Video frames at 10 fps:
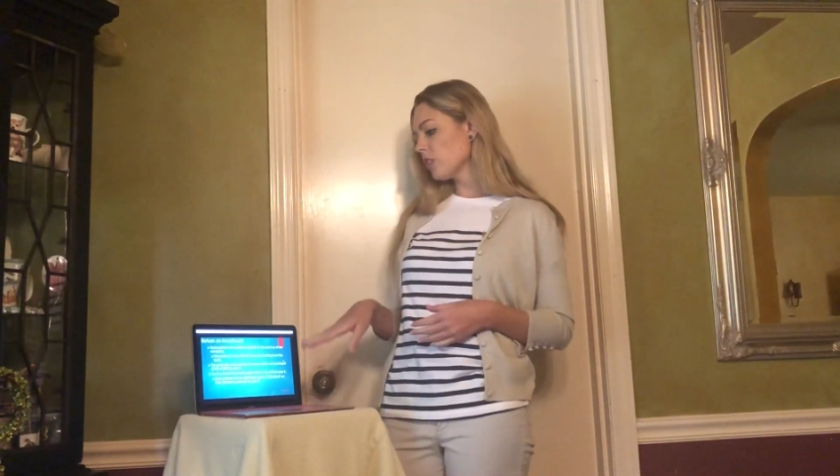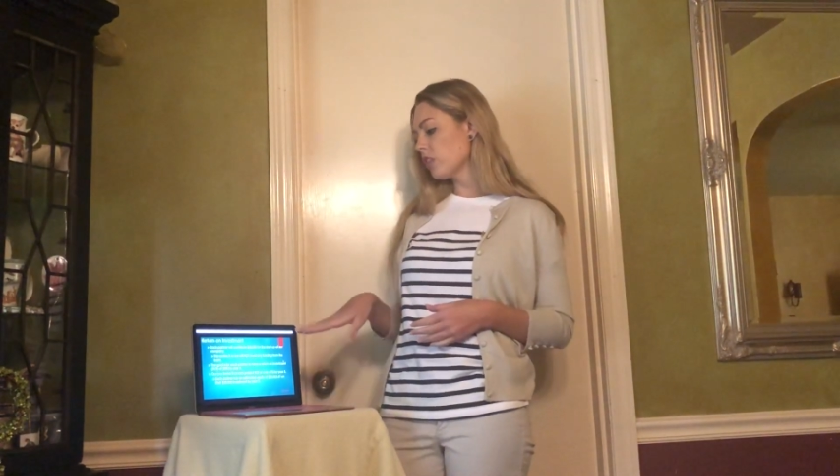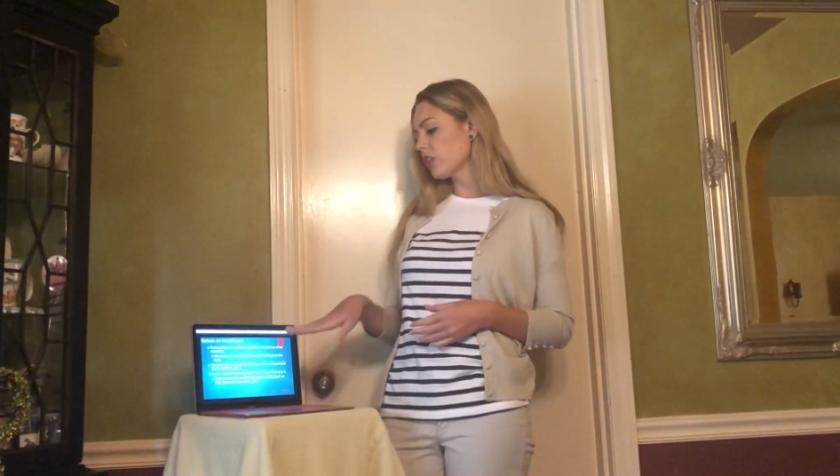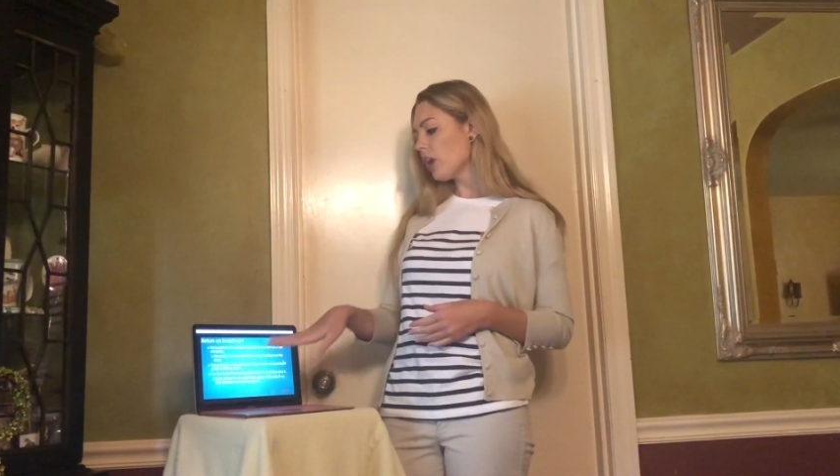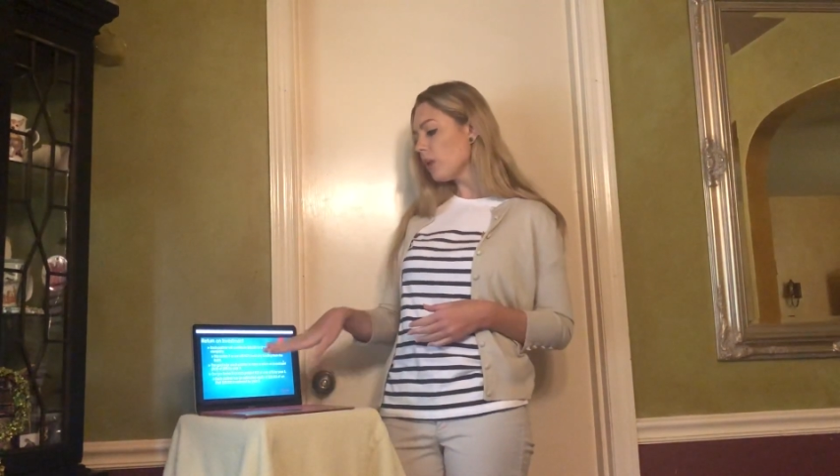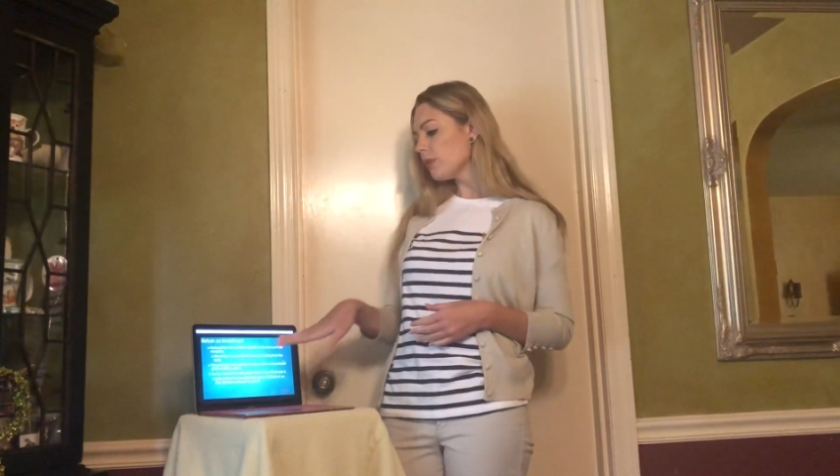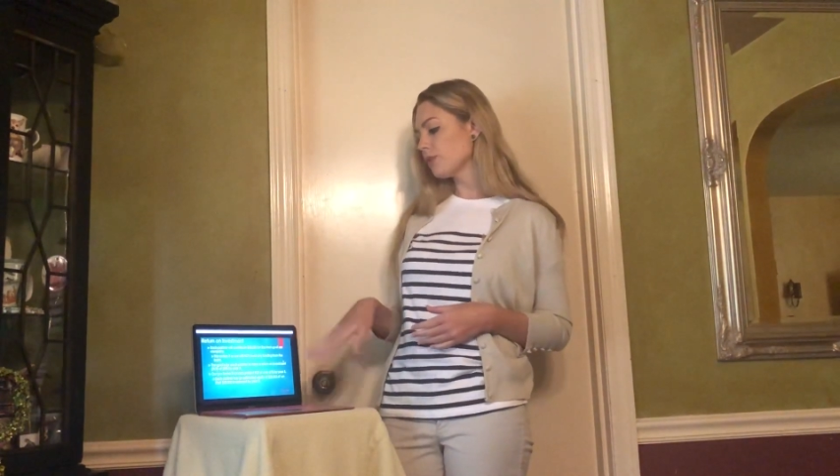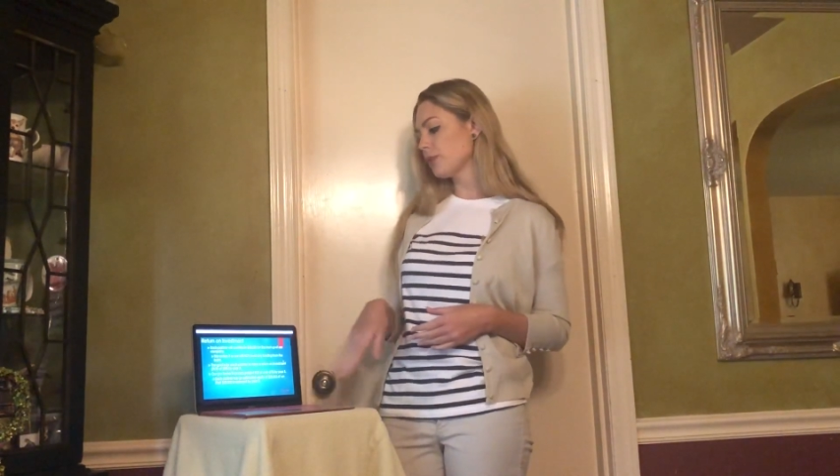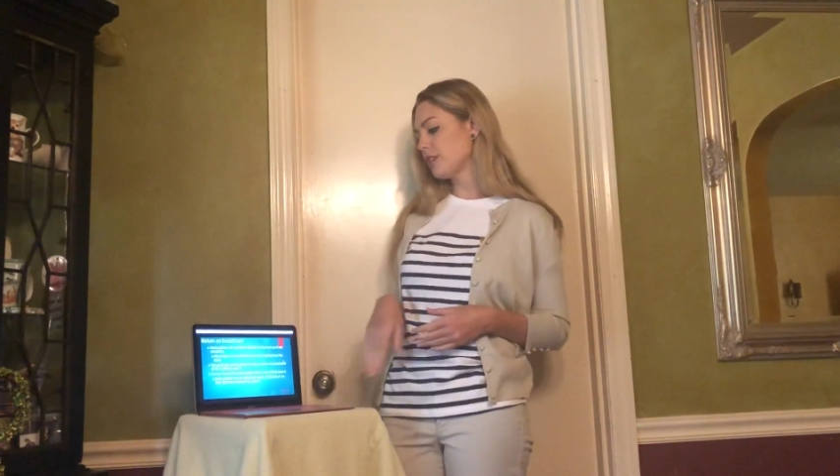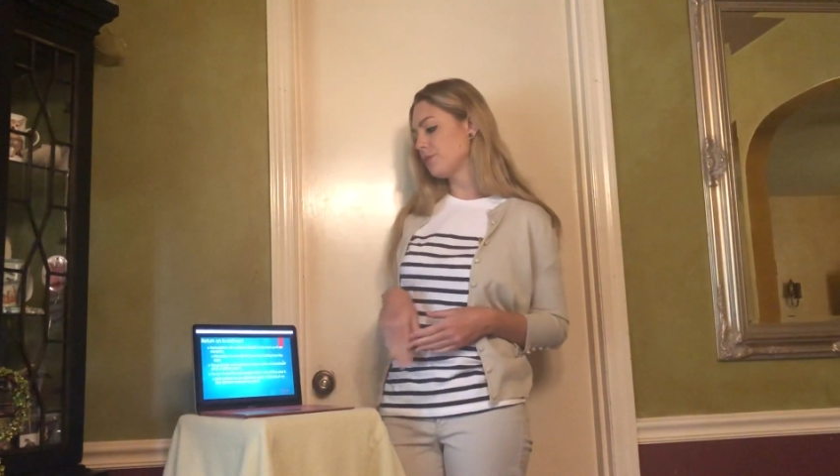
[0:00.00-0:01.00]
The goal is
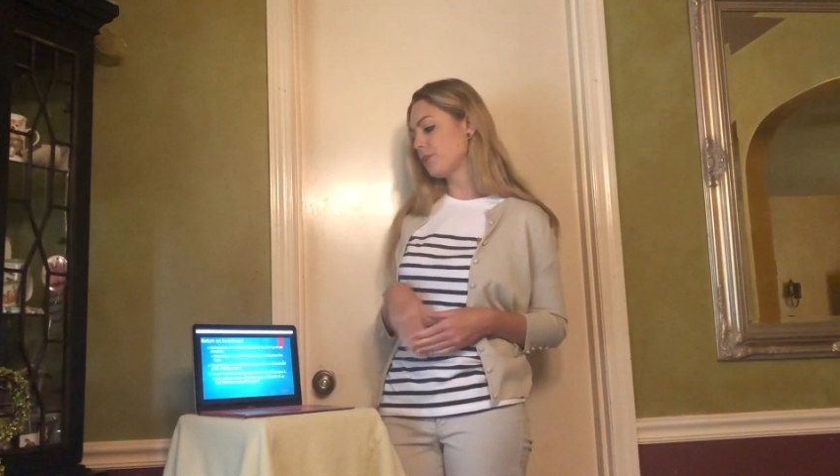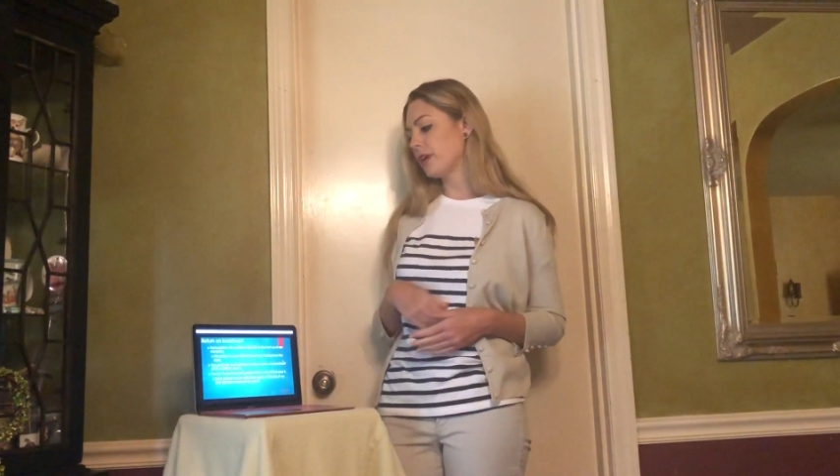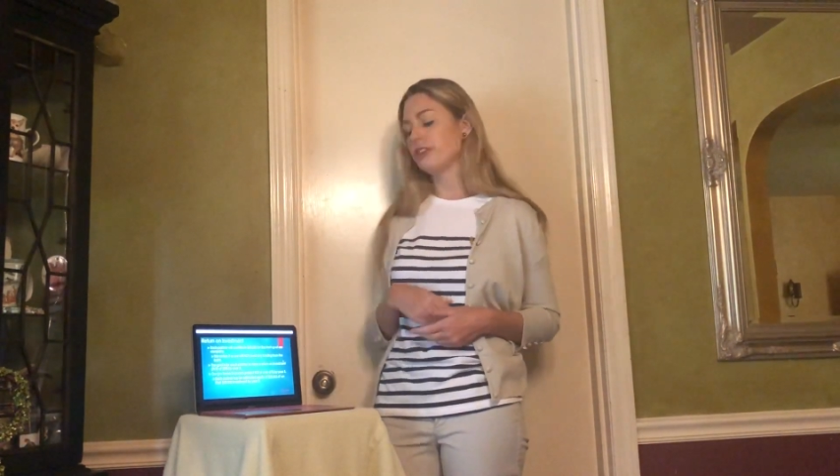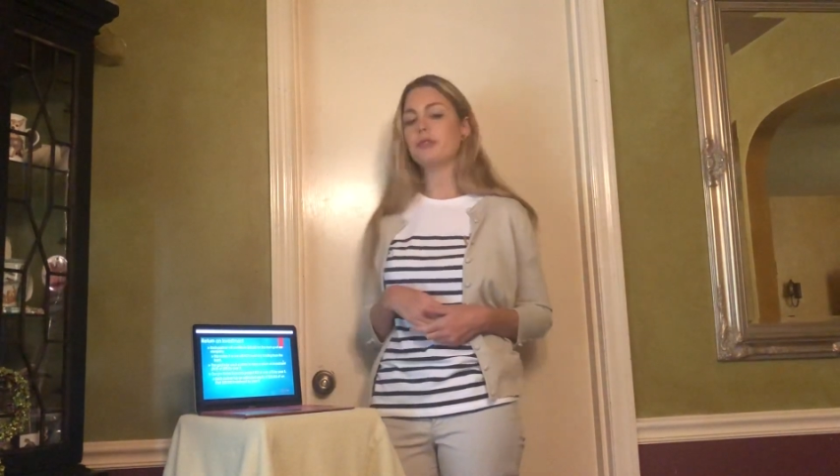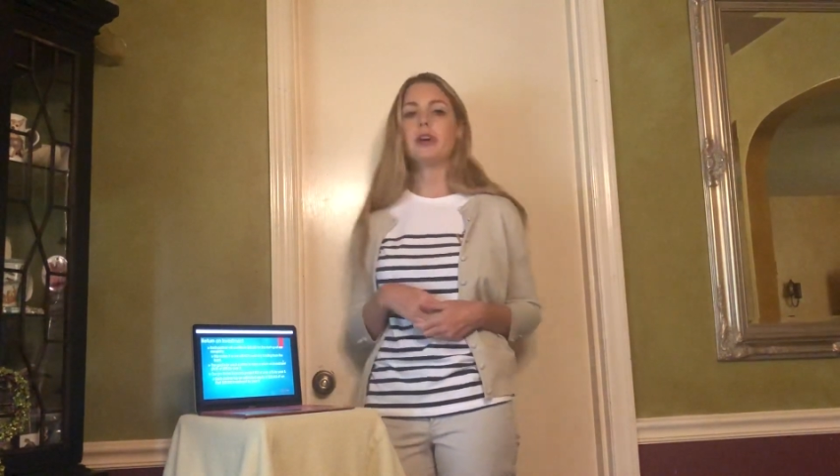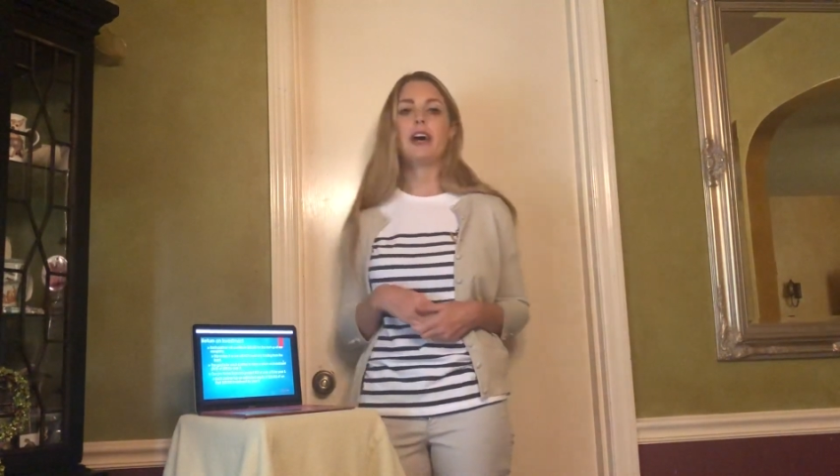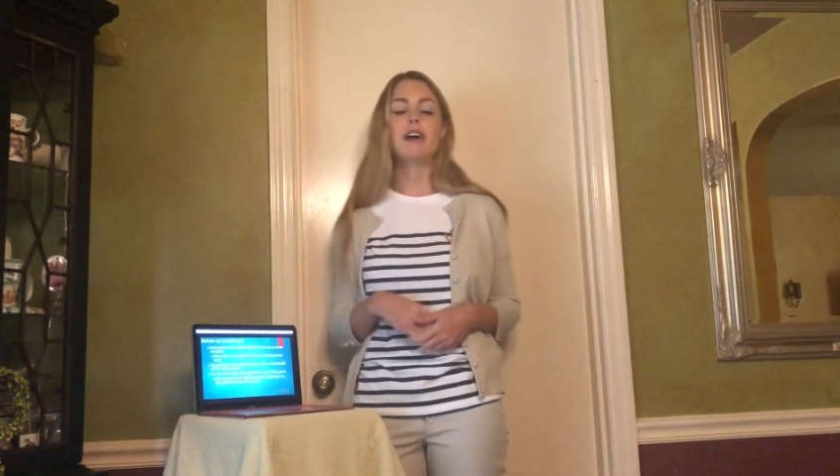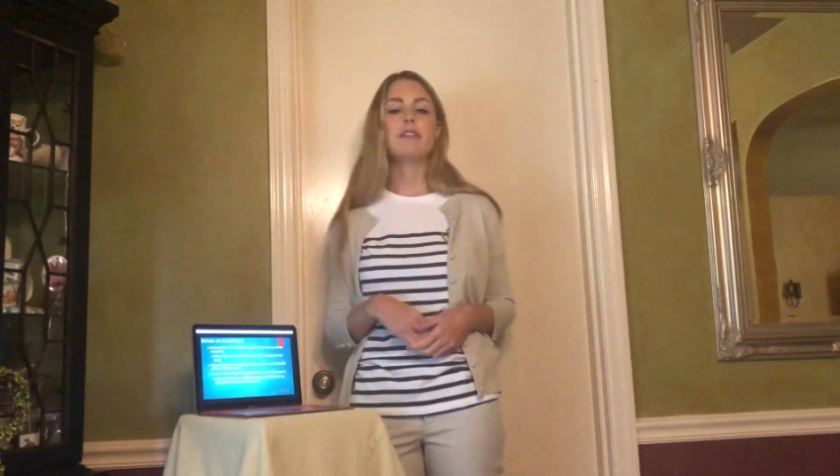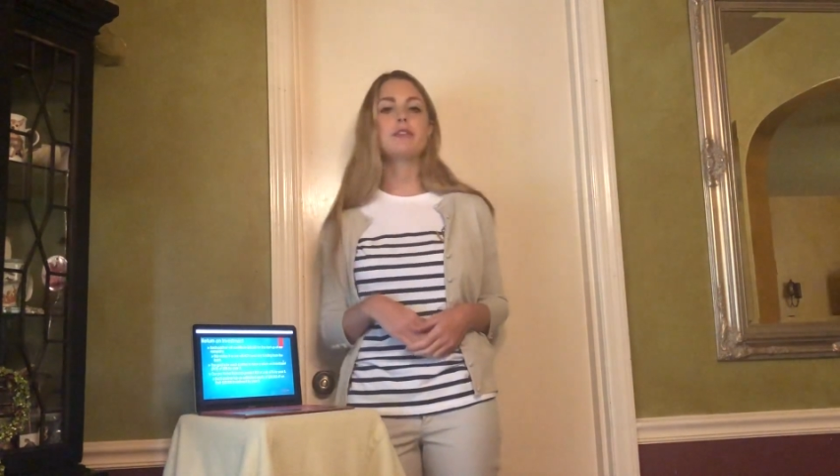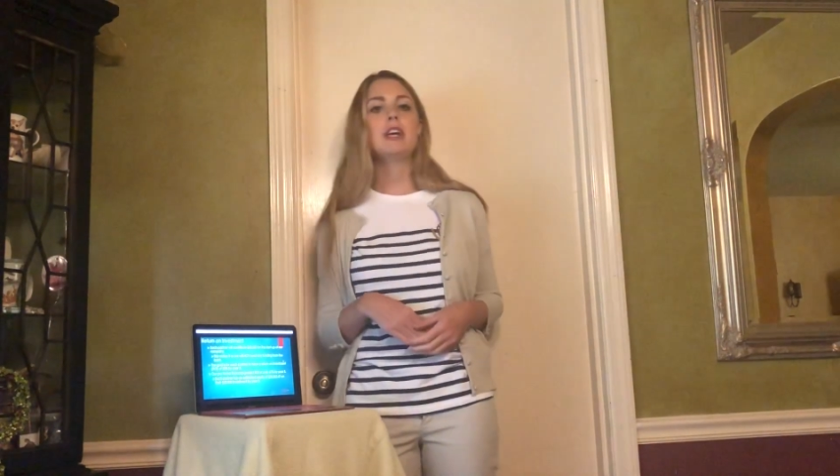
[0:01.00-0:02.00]
for each partner to
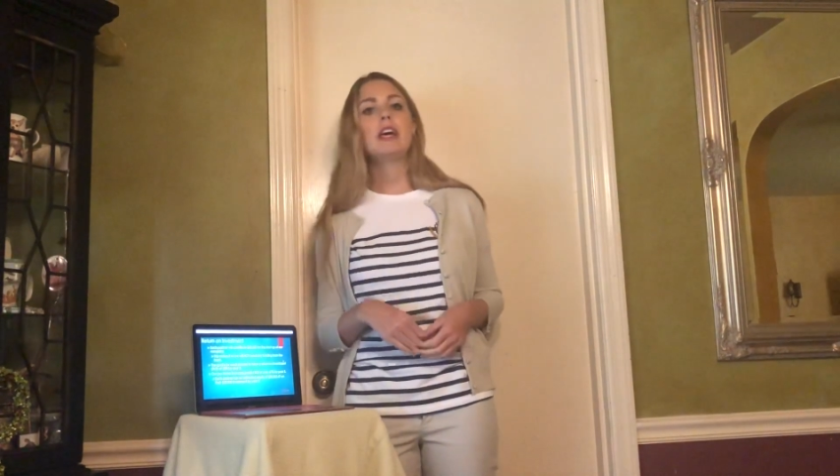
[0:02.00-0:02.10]
have